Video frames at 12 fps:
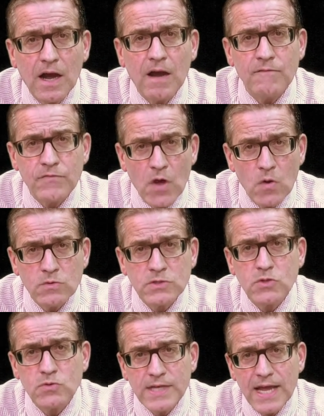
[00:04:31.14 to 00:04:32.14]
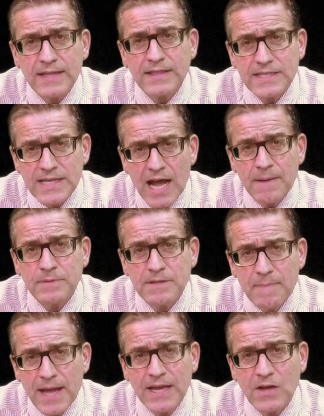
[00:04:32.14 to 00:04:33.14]
Of those who take the time
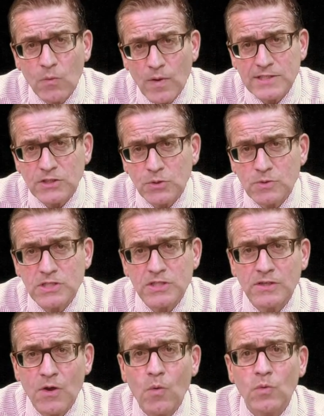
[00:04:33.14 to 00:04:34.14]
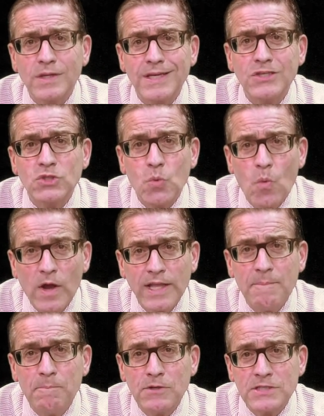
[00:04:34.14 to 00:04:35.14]
to make a resolution, only
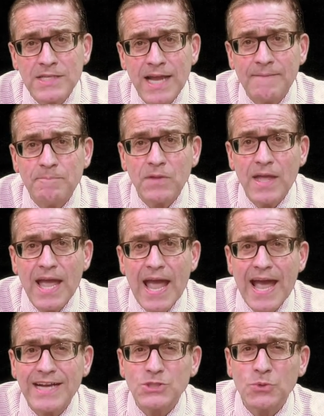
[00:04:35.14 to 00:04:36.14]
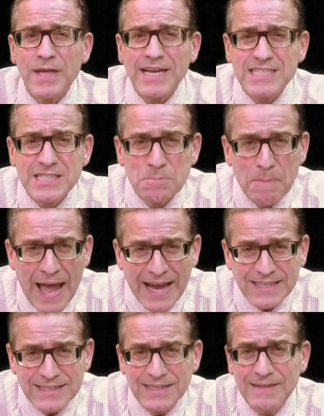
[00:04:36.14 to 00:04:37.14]
20% actually
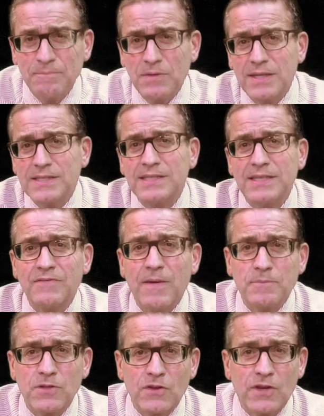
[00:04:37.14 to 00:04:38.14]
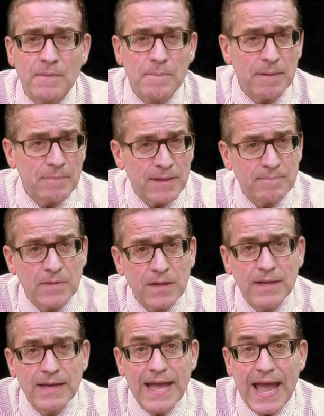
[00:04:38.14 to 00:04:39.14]
expect to live up to their commitment.
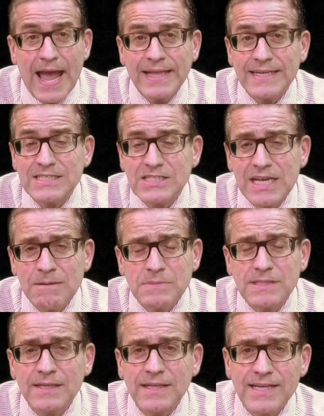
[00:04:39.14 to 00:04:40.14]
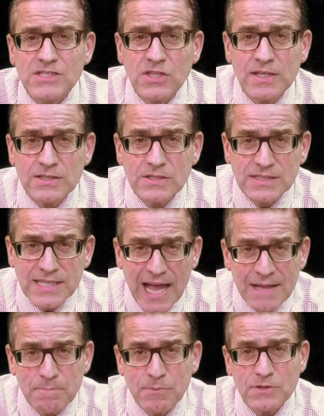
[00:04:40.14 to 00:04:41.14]
And it seems that less than
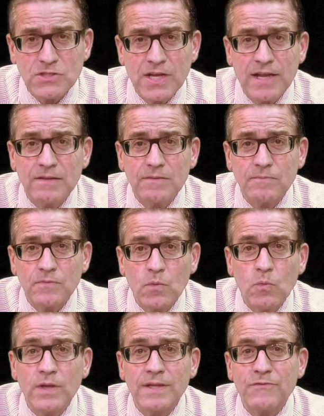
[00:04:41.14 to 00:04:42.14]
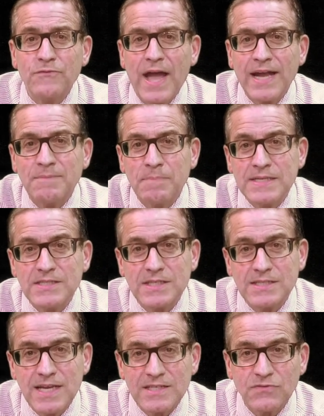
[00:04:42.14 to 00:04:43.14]
10% will, in fact, be
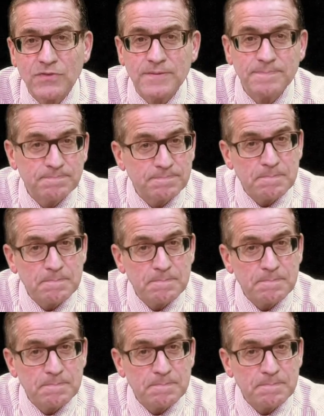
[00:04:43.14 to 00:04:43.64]
successful.